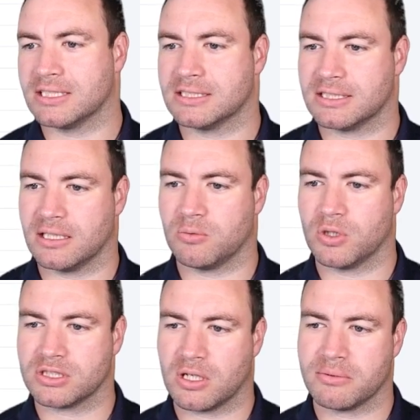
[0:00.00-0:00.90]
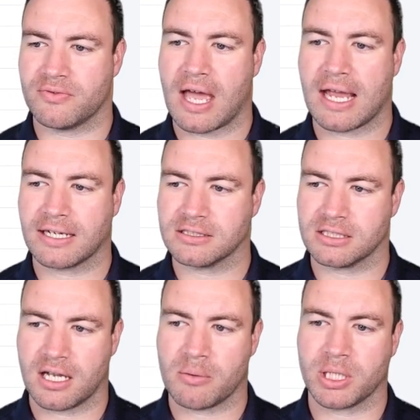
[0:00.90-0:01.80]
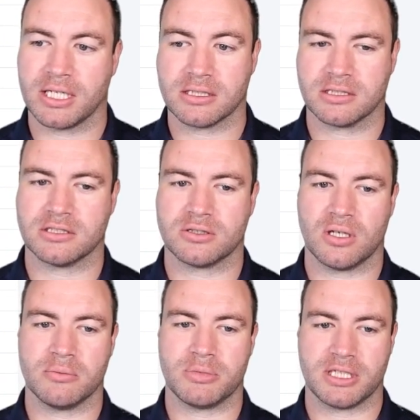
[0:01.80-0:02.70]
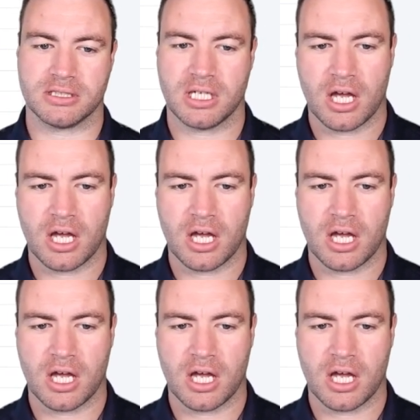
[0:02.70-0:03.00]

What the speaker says: to see what type of anchors are coming into the site, because